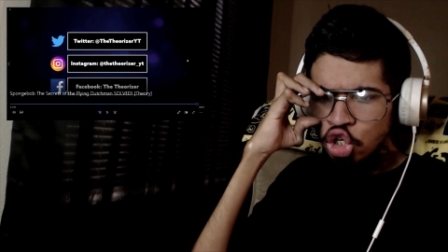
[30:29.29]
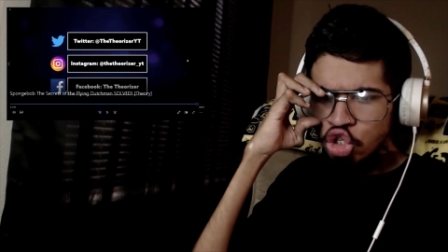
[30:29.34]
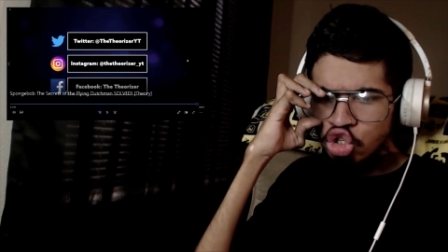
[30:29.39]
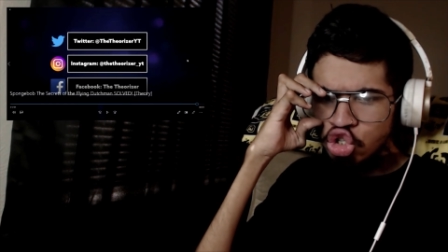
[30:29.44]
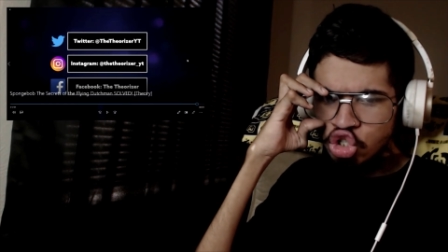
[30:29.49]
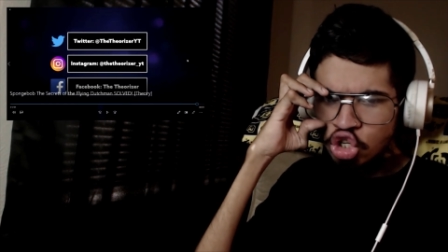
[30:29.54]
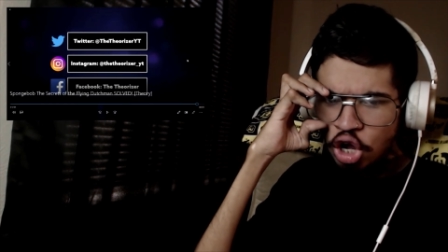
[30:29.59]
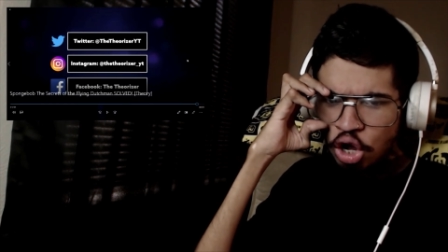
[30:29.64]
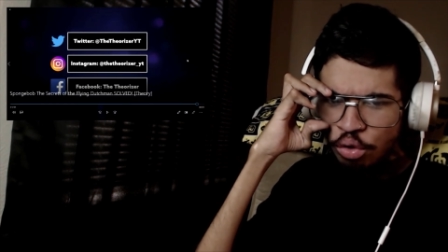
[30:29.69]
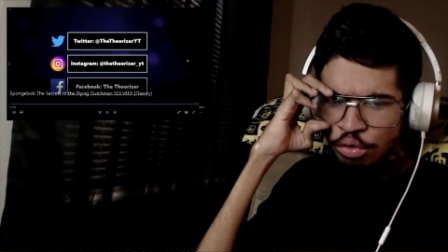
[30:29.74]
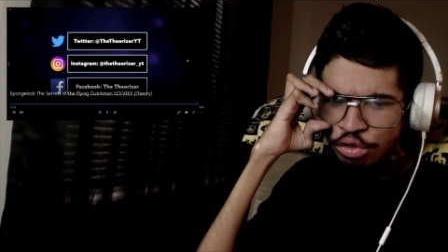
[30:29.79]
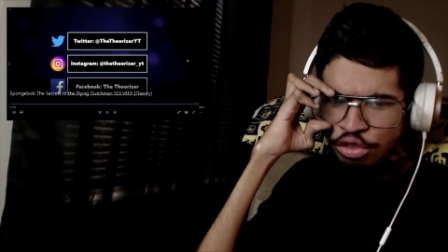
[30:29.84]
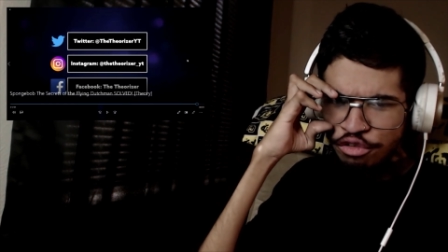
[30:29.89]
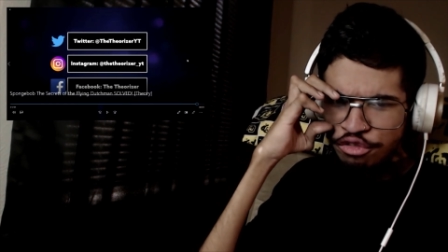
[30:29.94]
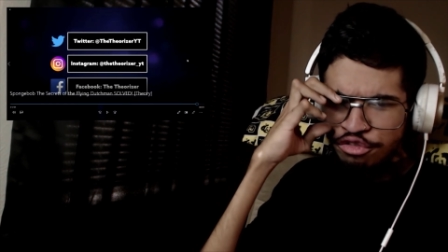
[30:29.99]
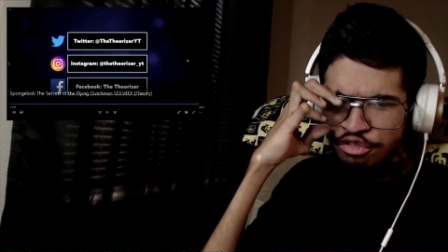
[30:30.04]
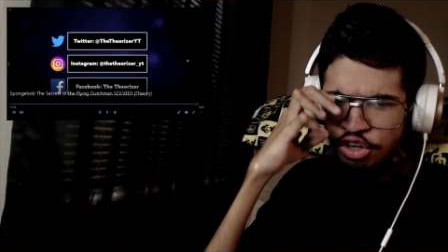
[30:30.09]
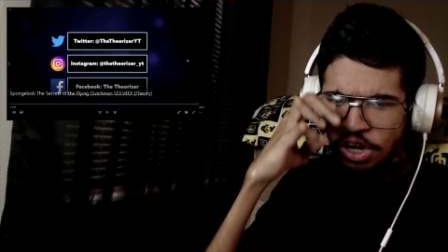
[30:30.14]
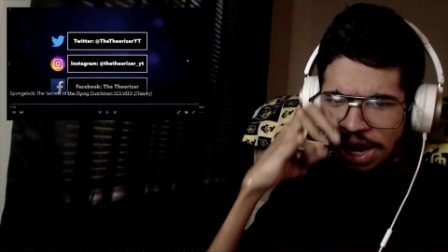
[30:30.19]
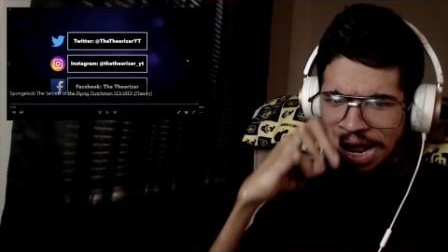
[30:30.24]
So the
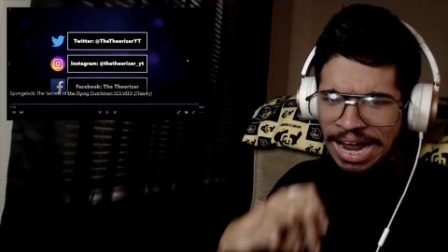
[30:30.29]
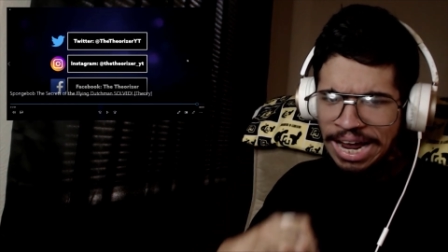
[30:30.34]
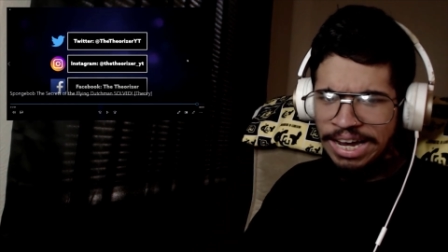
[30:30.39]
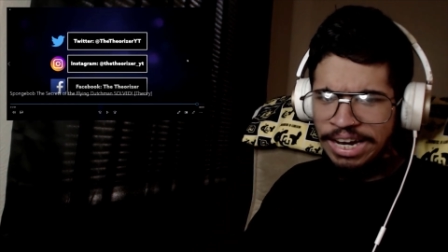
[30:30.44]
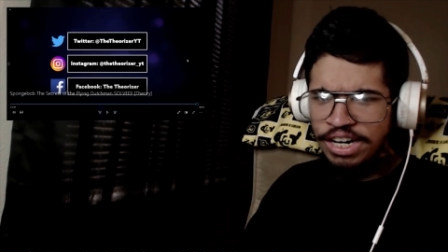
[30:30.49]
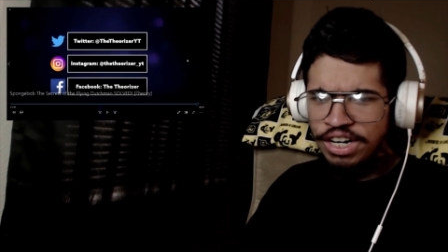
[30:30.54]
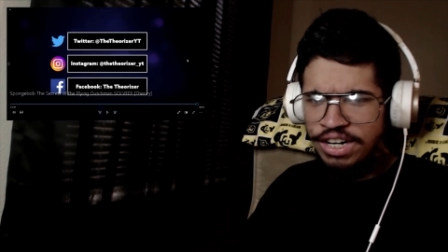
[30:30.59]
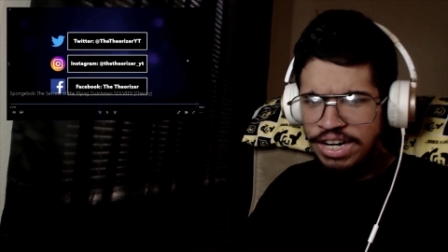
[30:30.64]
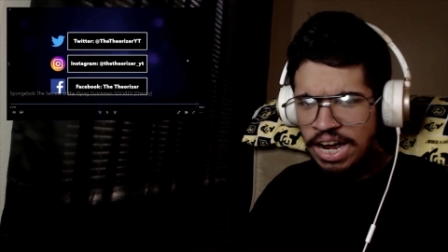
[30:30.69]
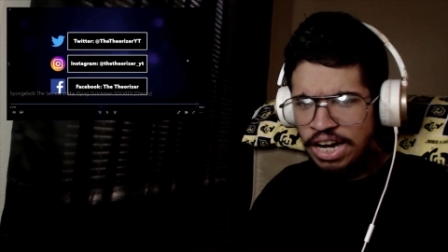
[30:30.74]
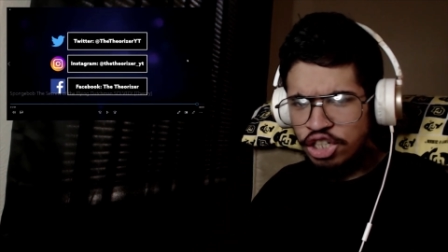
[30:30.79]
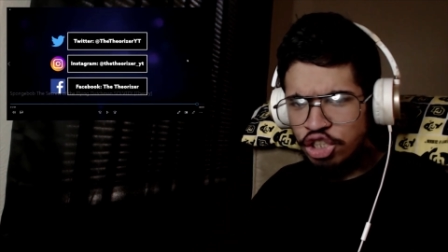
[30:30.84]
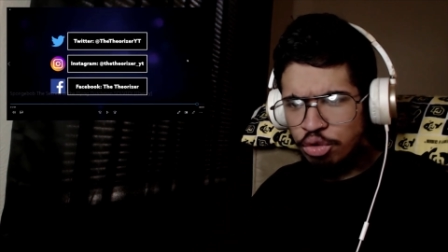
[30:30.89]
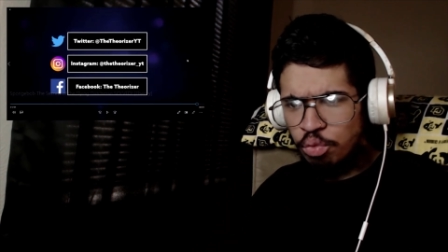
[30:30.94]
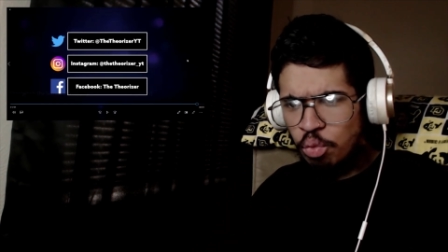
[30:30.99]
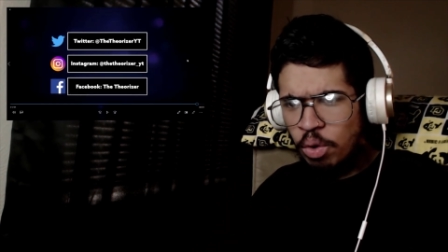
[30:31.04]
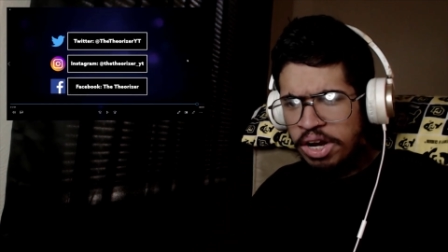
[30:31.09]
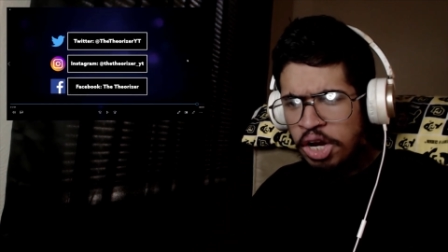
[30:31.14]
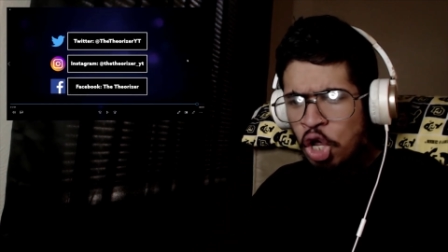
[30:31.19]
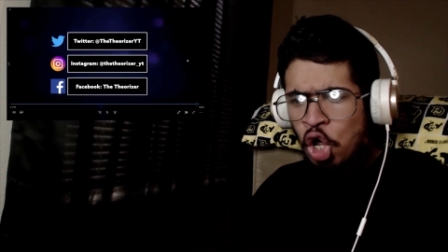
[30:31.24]
Flying
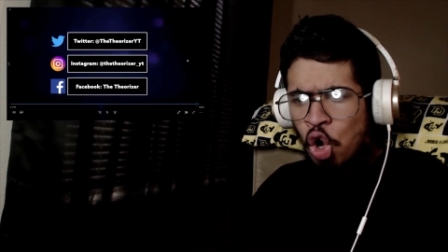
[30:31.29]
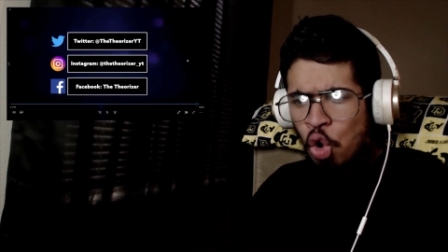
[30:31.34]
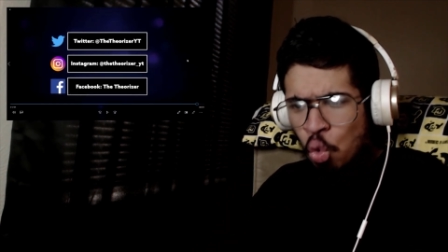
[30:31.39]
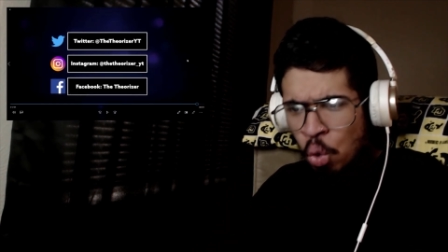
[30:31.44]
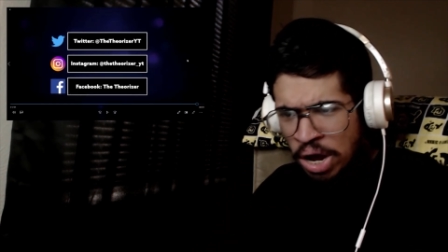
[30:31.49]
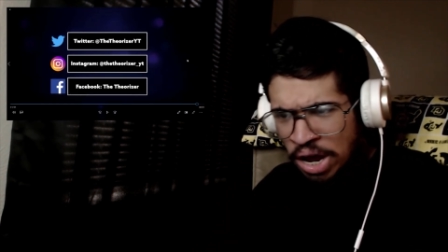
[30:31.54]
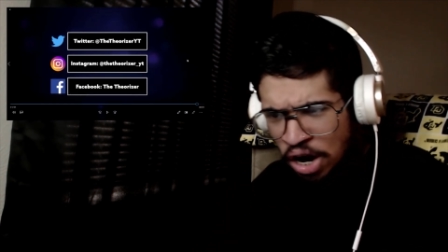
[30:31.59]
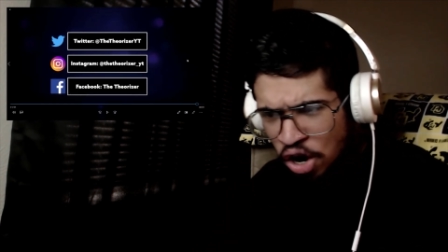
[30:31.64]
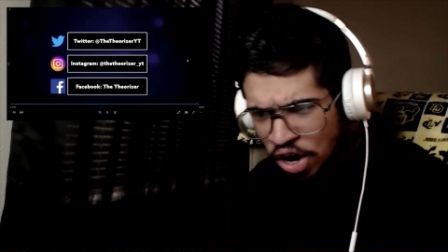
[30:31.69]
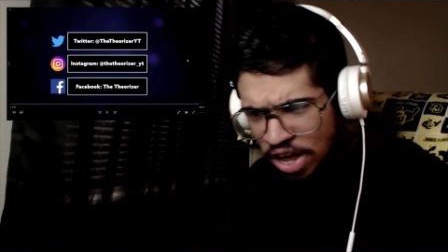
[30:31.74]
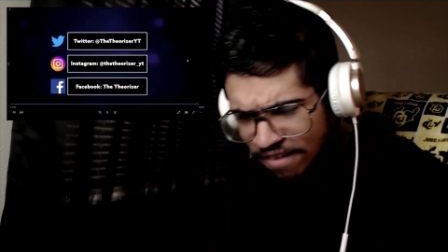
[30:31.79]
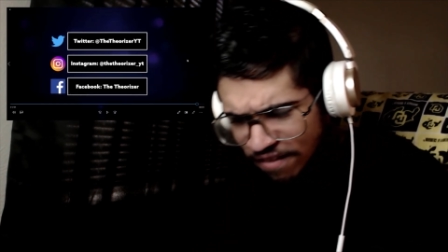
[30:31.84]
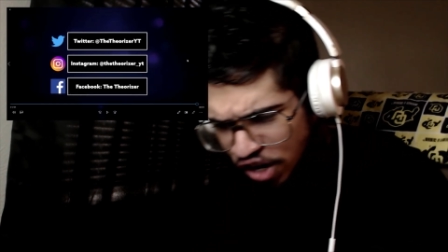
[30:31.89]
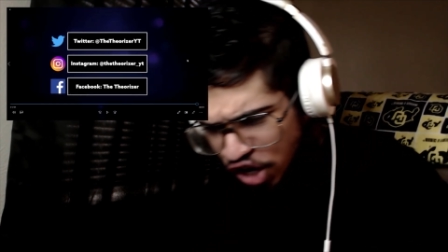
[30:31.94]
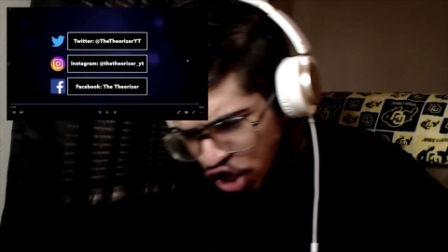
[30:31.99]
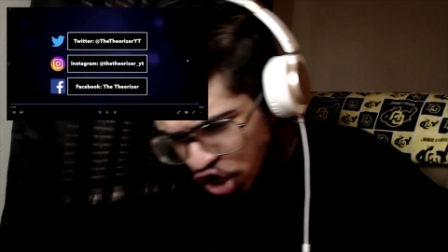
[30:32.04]
Dutchman, we don't even